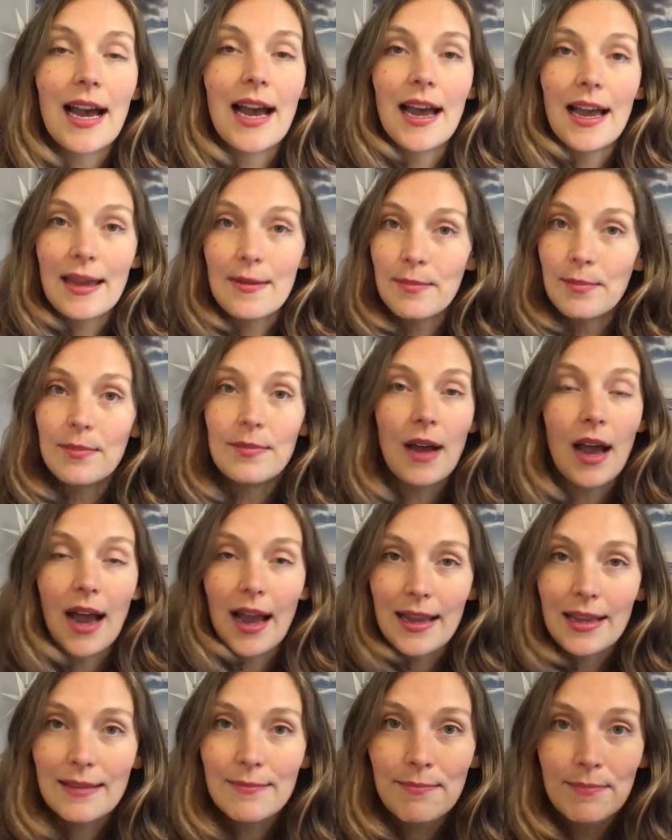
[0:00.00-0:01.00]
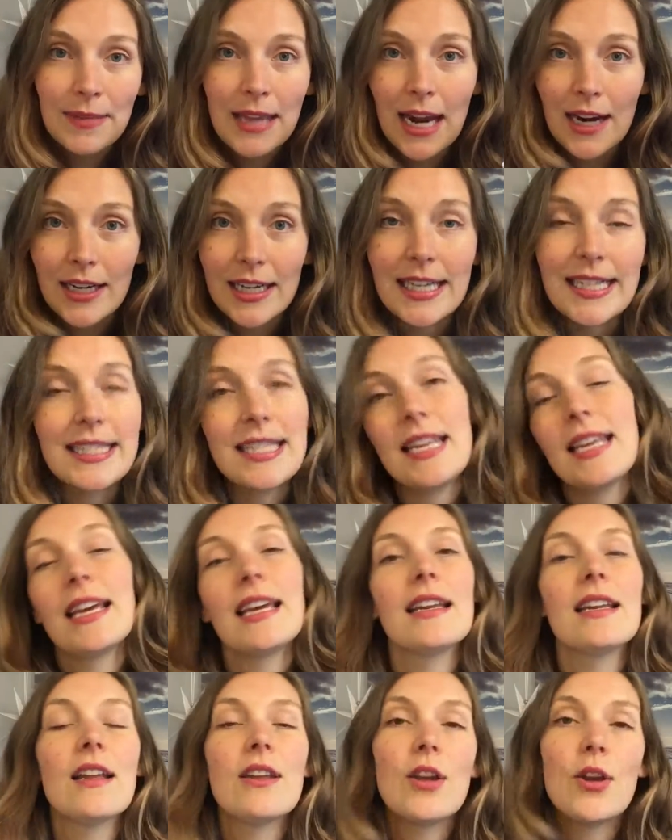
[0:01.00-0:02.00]
I, I guarantee
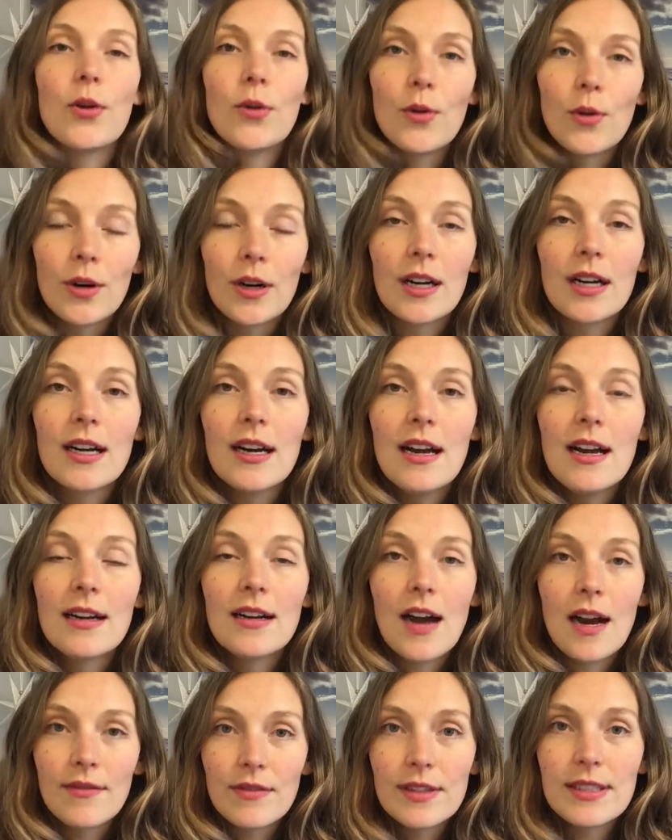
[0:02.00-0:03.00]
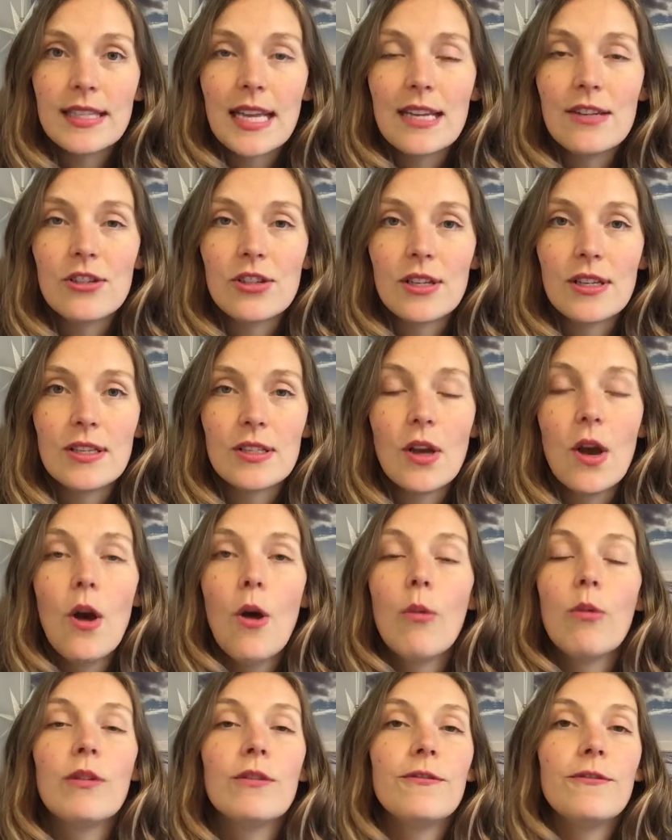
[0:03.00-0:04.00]
it. Your conversations
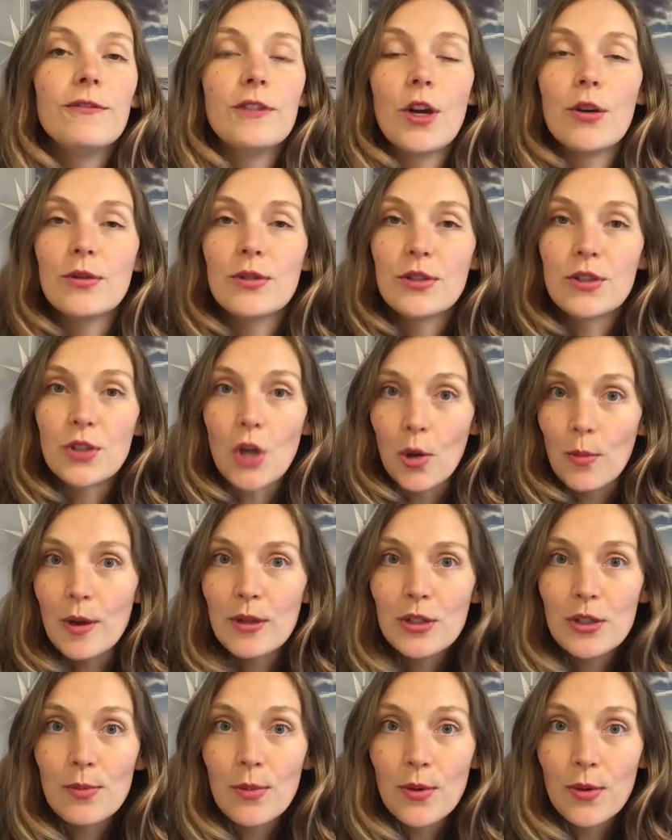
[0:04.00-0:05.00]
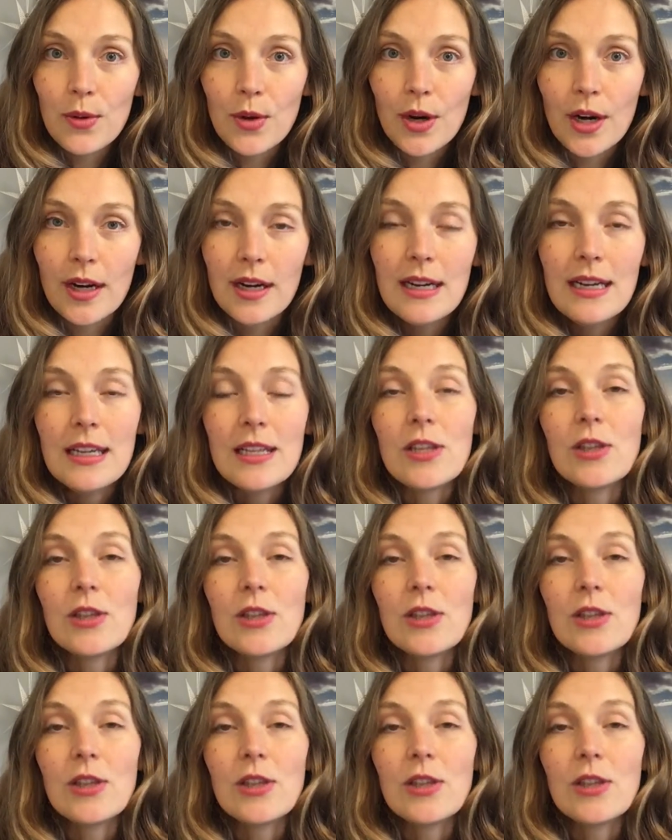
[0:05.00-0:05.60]
will flow so much smoother.